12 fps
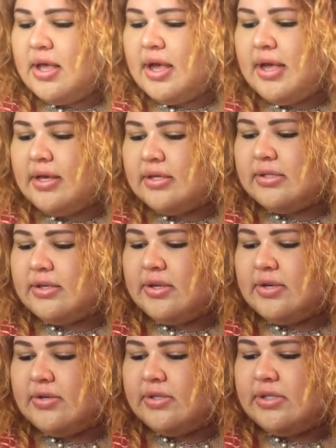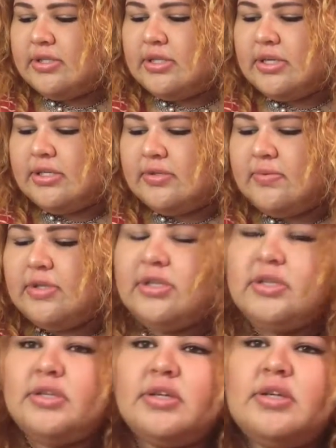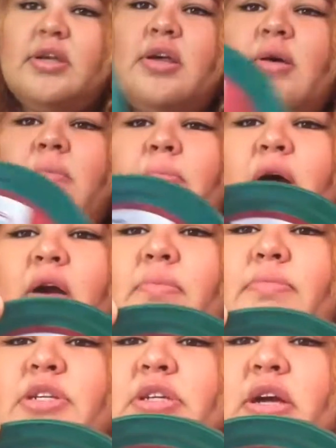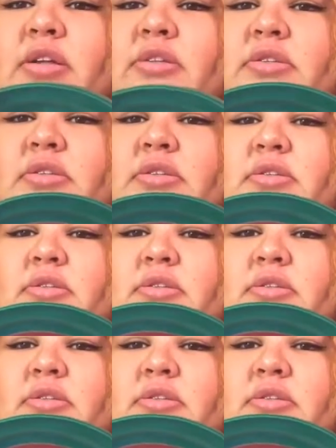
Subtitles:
I also use this one, Parmesan